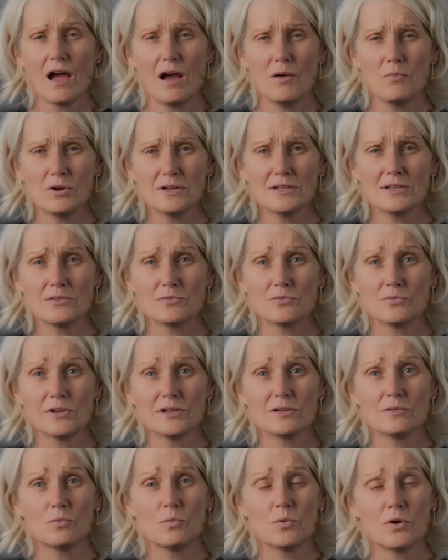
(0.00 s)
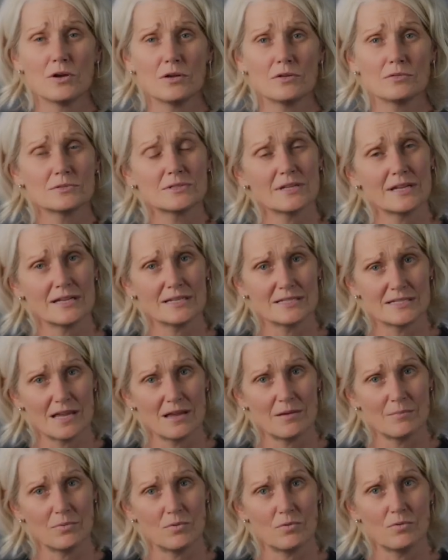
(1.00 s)
I wanted a real world
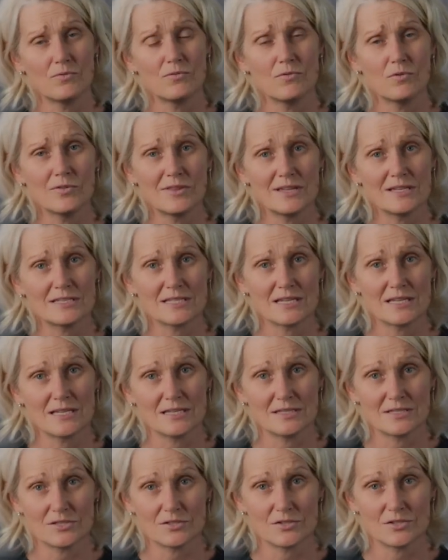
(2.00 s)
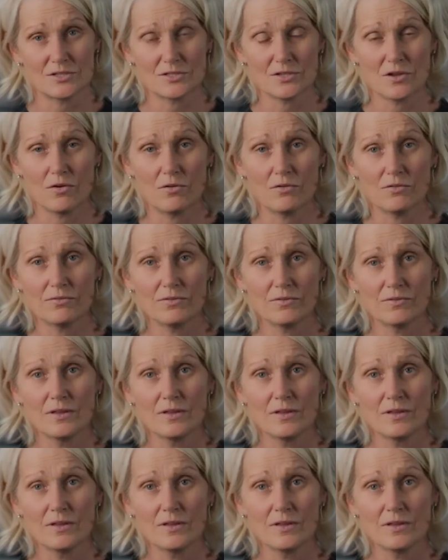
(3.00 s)
example for these kids to solve.